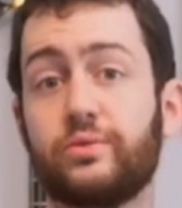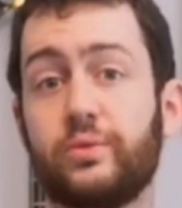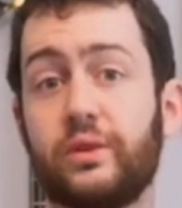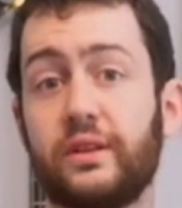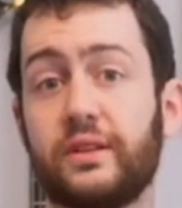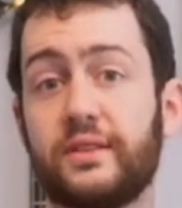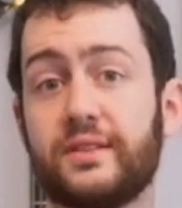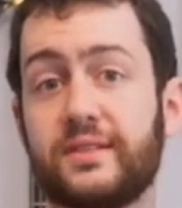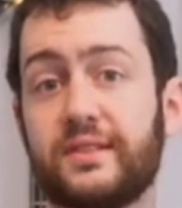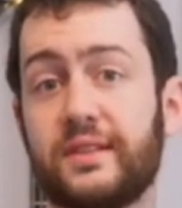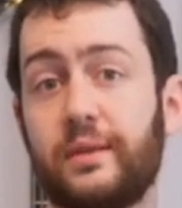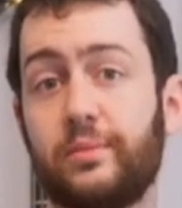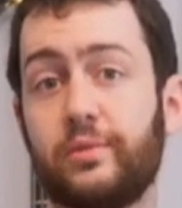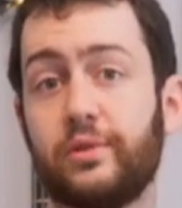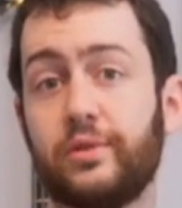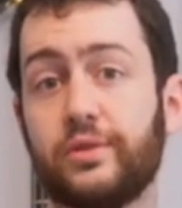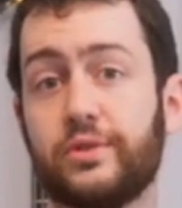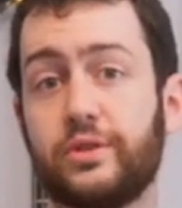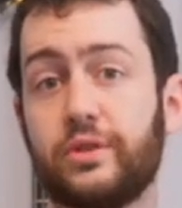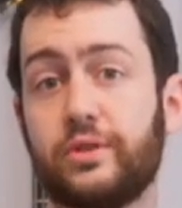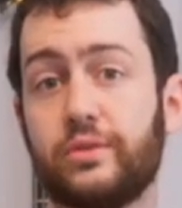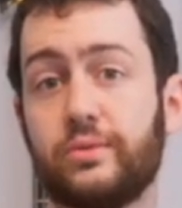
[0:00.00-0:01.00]
one of the seminal
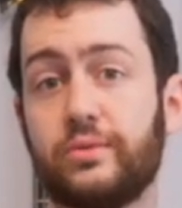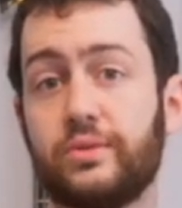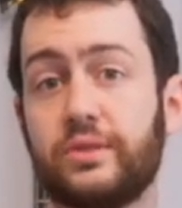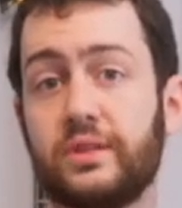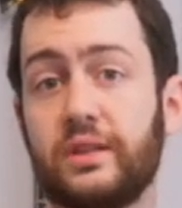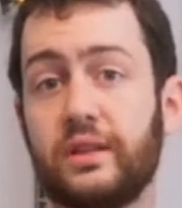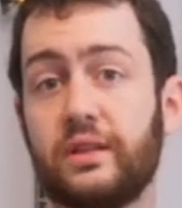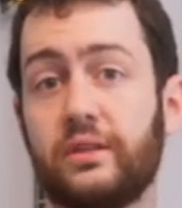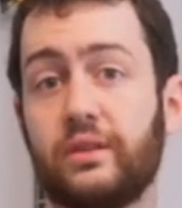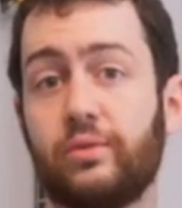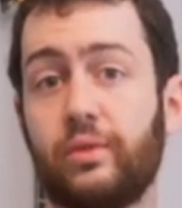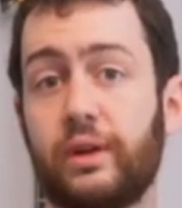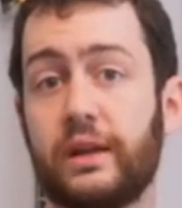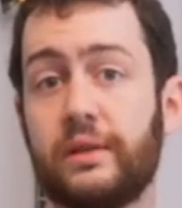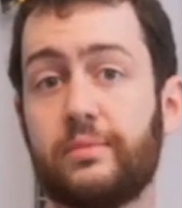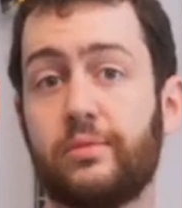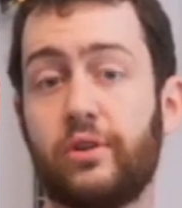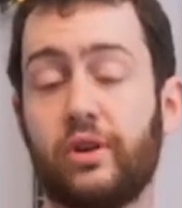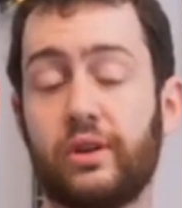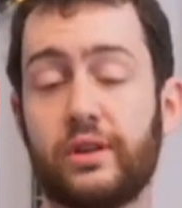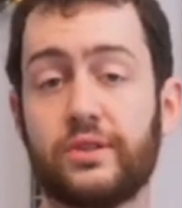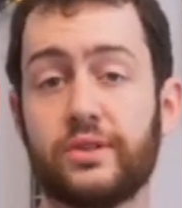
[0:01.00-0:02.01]
tunes in the Great
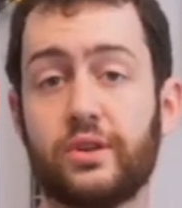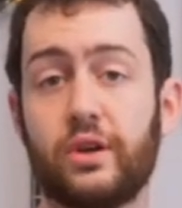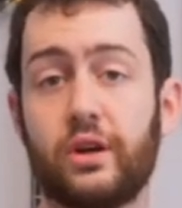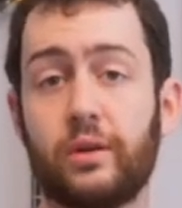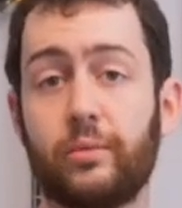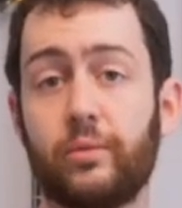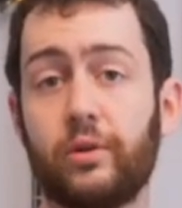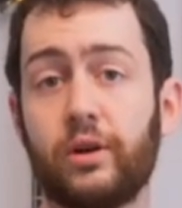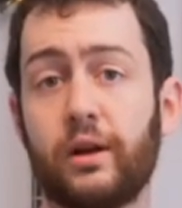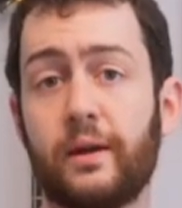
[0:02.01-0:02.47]
American Songbook.